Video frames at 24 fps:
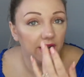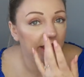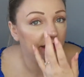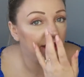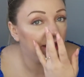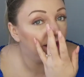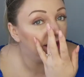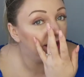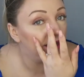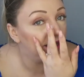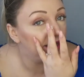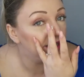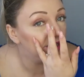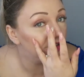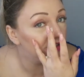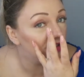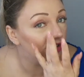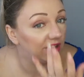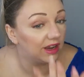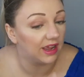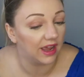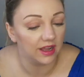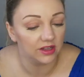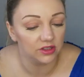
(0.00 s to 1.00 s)
like
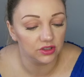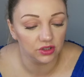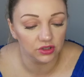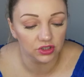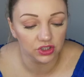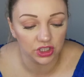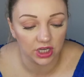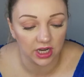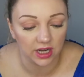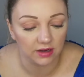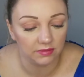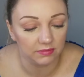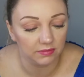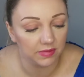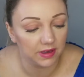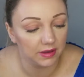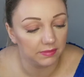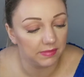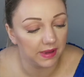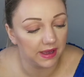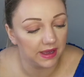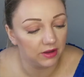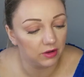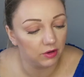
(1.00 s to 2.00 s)
literally I touch it and
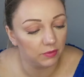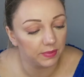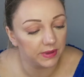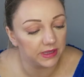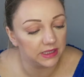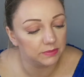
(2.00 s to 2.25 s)
my makeup